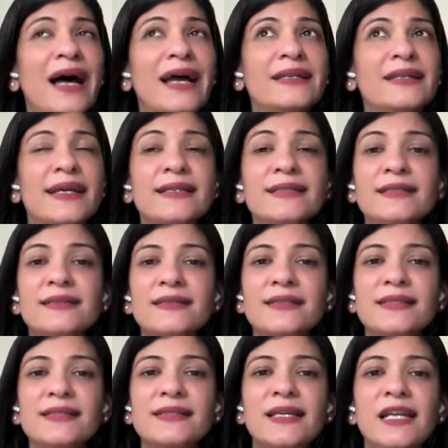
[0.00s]

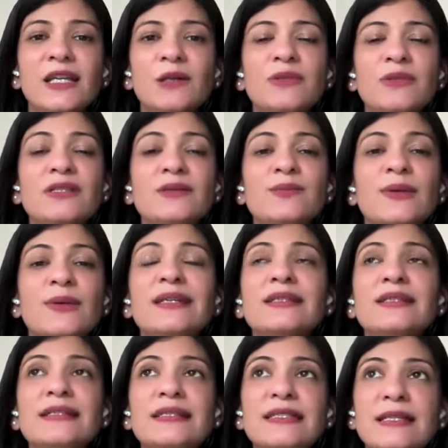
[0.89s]
identity statements,
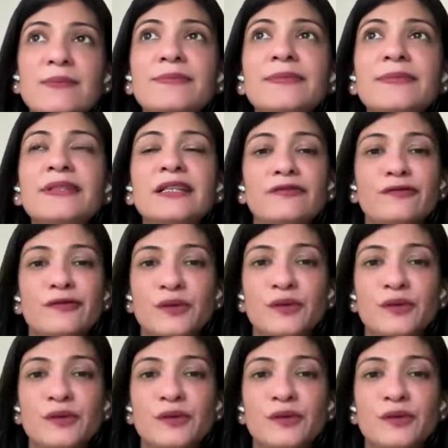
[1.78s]
we can simply